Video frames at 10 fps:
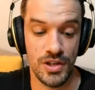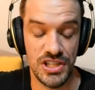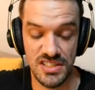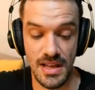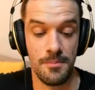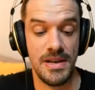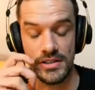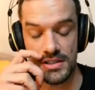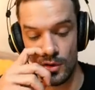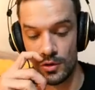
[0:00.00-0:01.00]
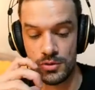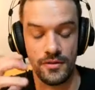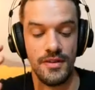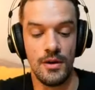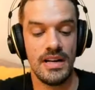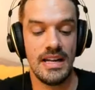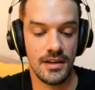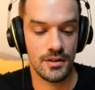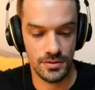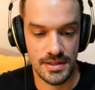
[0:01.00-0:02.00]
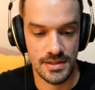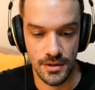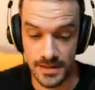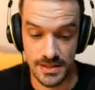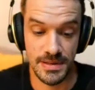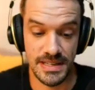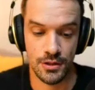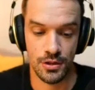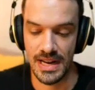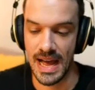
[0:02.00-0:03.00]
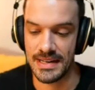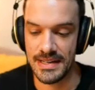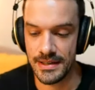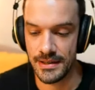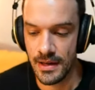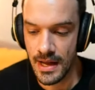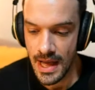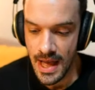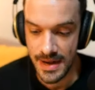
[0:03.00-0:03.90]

which is because it's also very linked to this, this Bitcoin idea